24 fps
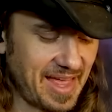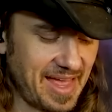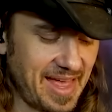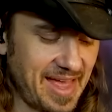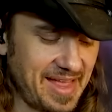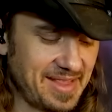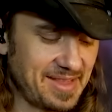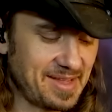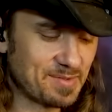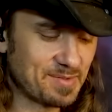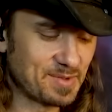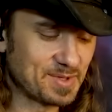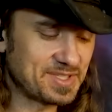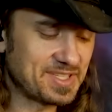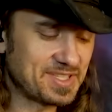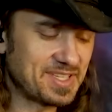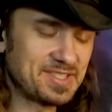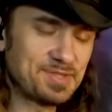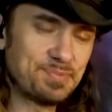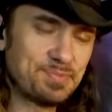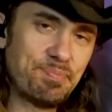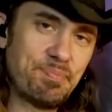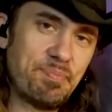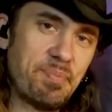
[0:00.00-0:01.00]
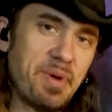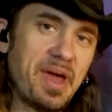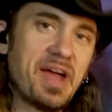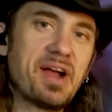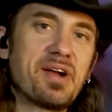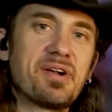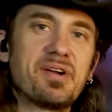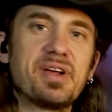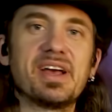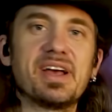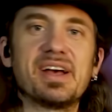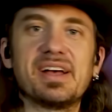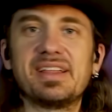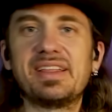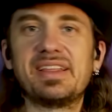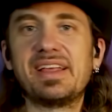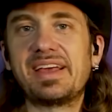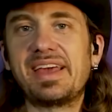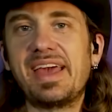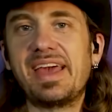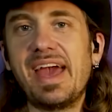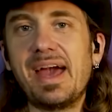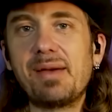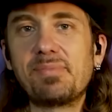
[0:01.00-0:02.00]
and there was this barrier
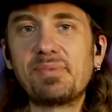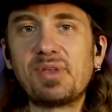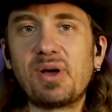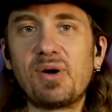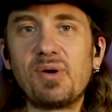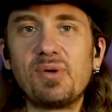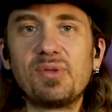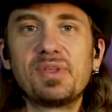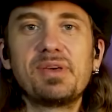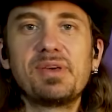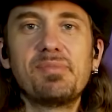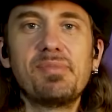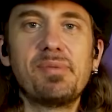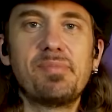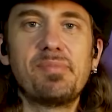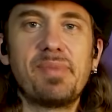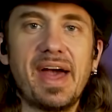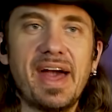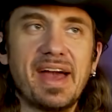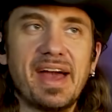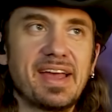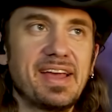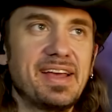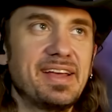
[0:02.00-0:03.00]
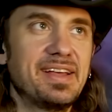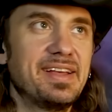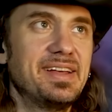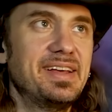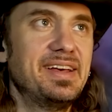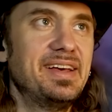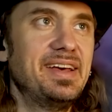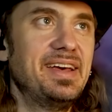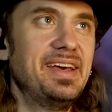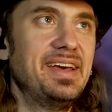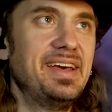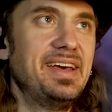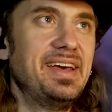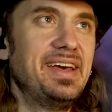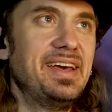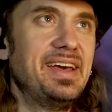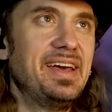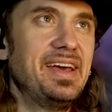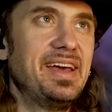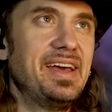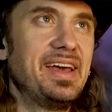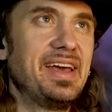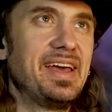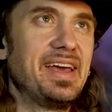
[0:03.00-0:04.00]
that kept holding me back.
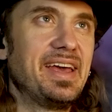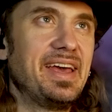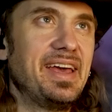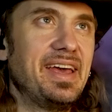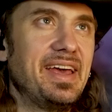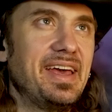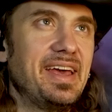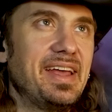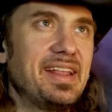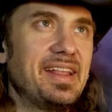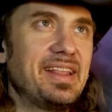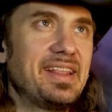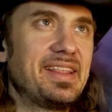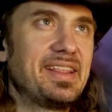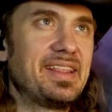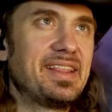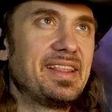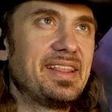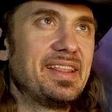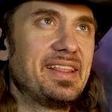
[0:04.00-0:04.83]
And